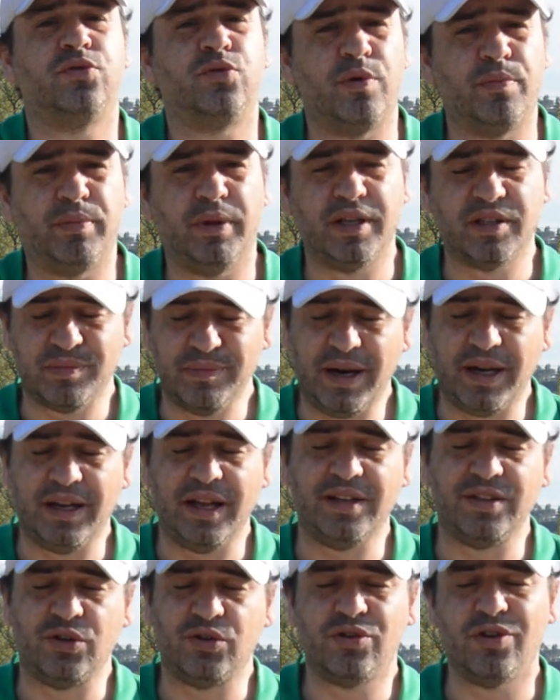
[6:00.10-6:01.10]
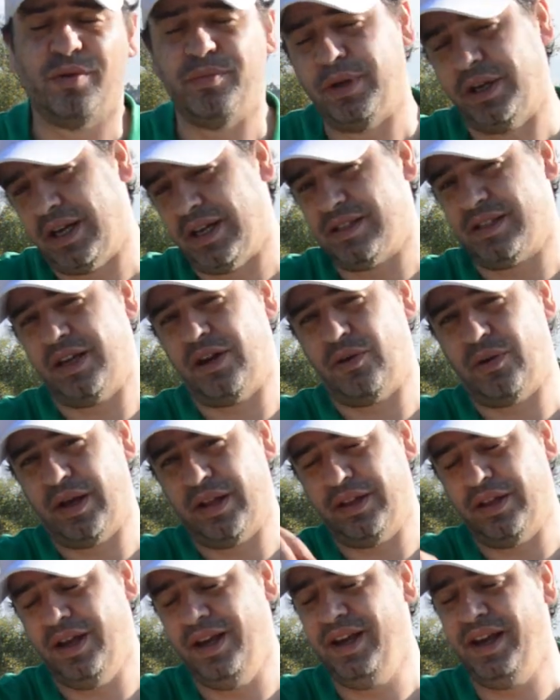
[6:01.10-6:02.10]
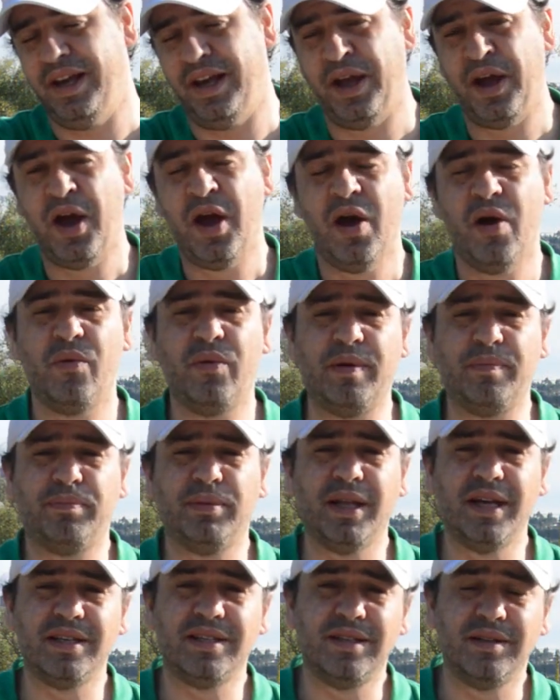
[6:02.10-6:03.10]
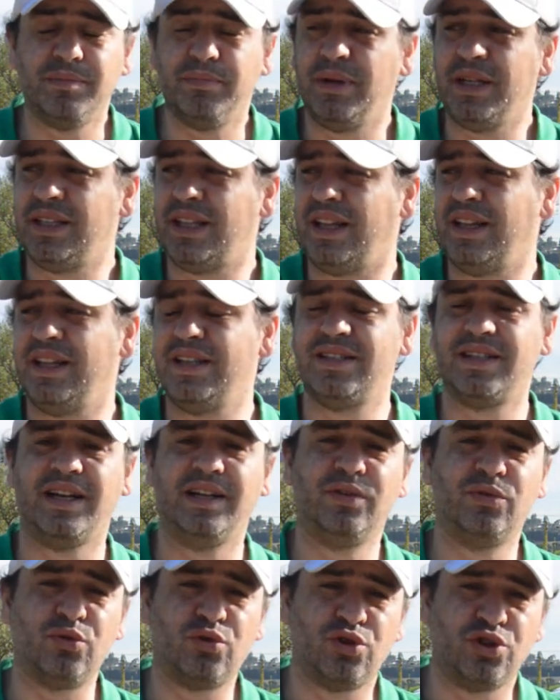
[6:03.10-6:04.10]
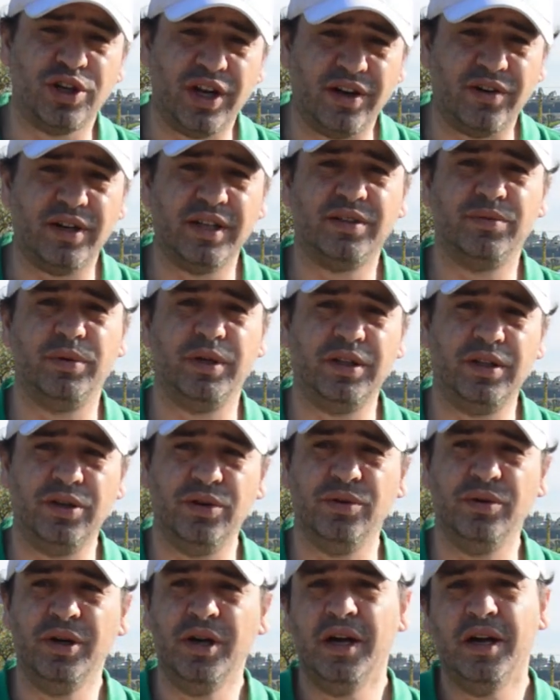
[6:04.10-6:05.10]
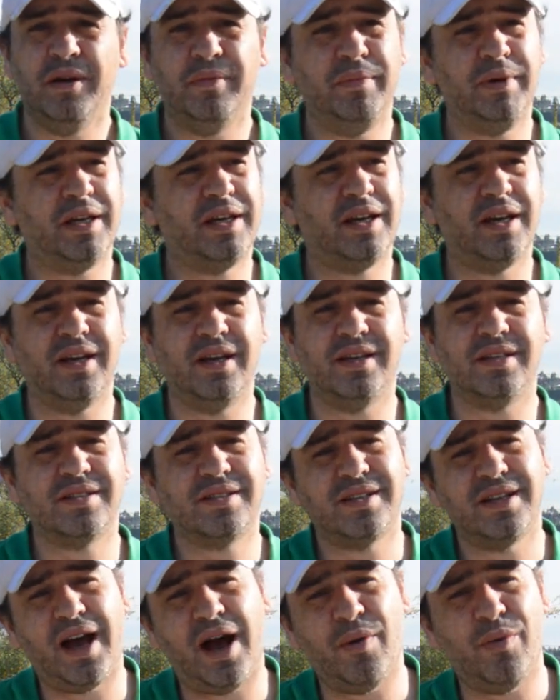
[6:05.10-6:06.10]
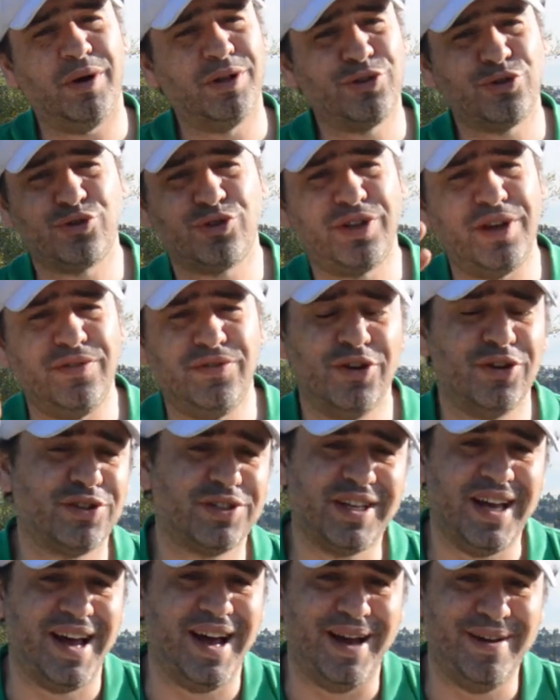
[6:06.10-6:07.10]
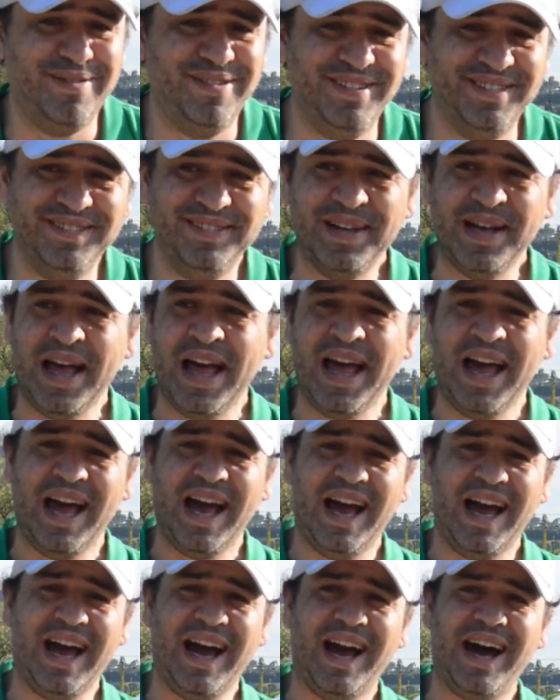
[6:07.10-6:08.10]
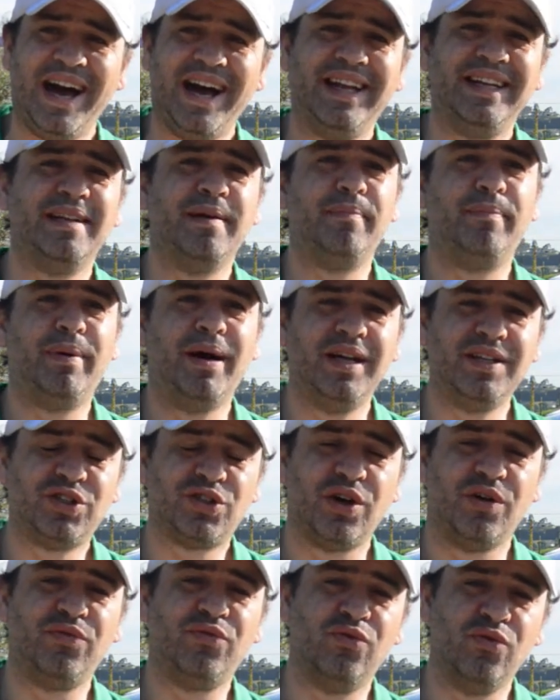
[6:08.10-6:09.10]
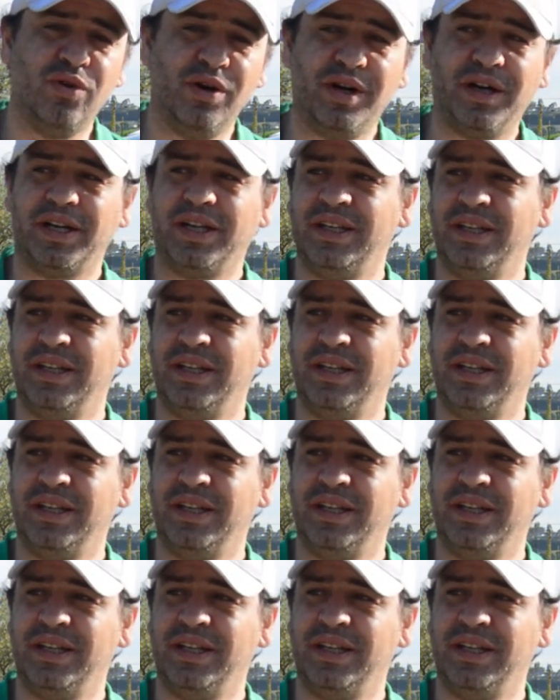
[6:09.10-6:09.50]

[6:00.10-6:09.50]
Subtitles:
replace mine as you saw because I already replaced it, but I decided to share it with you because I want to save your time and a bunch of work,